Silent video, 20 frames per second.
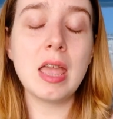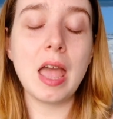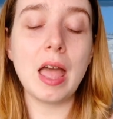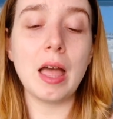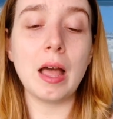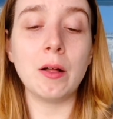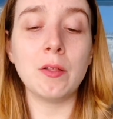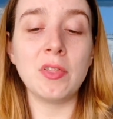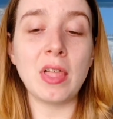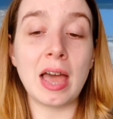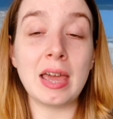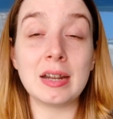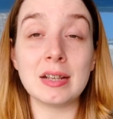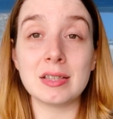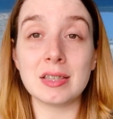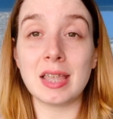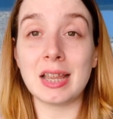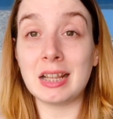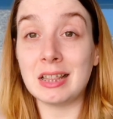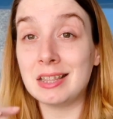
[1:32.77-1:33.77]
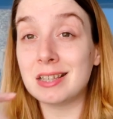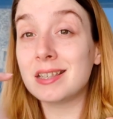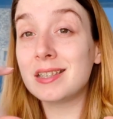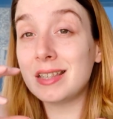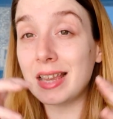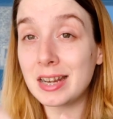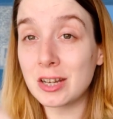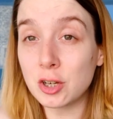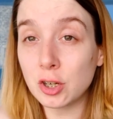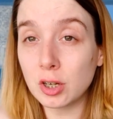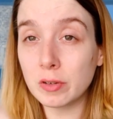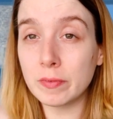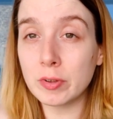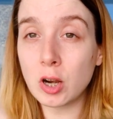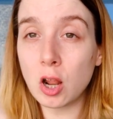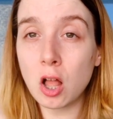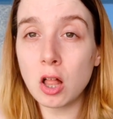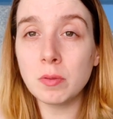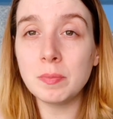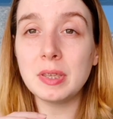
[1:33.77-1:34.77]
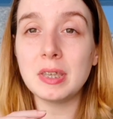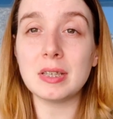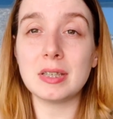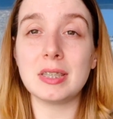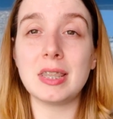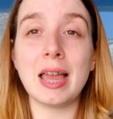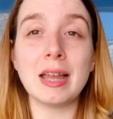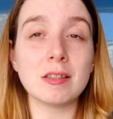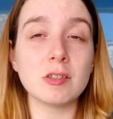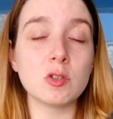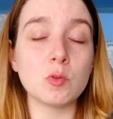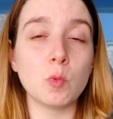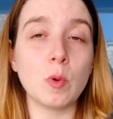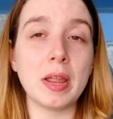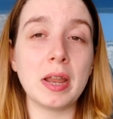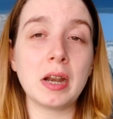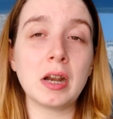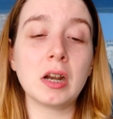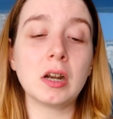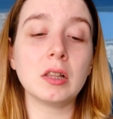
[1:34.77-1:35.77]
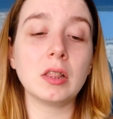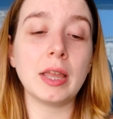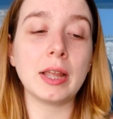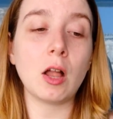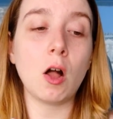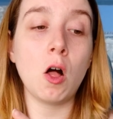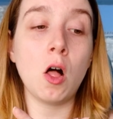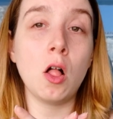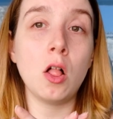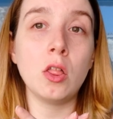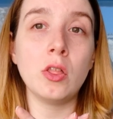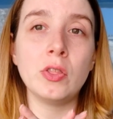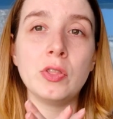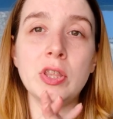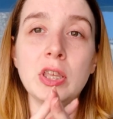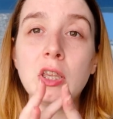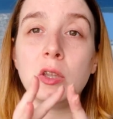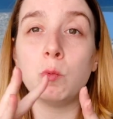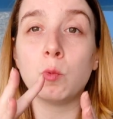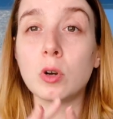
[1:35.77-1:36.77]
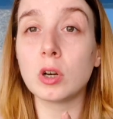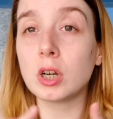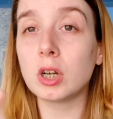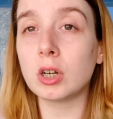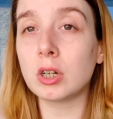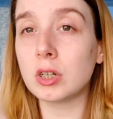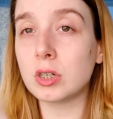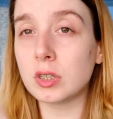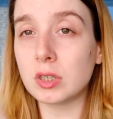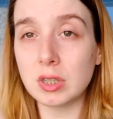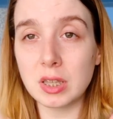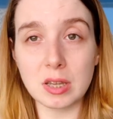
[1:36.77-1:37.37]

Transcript: how that is like the center of it all, because that's where like all the workers,